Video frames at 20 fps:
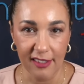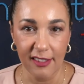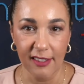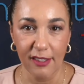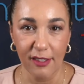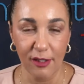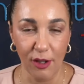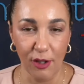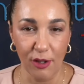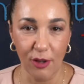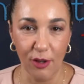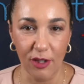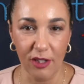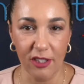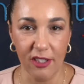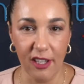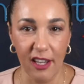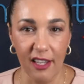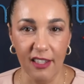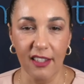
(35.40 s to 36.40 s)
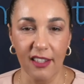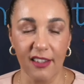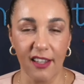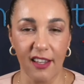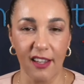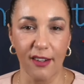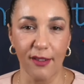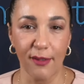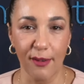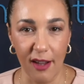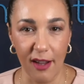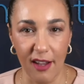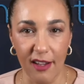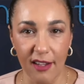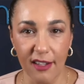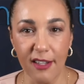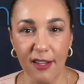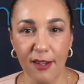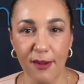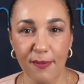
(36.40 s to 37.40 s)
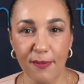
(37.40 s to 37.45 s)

So you're saying that they are wrong?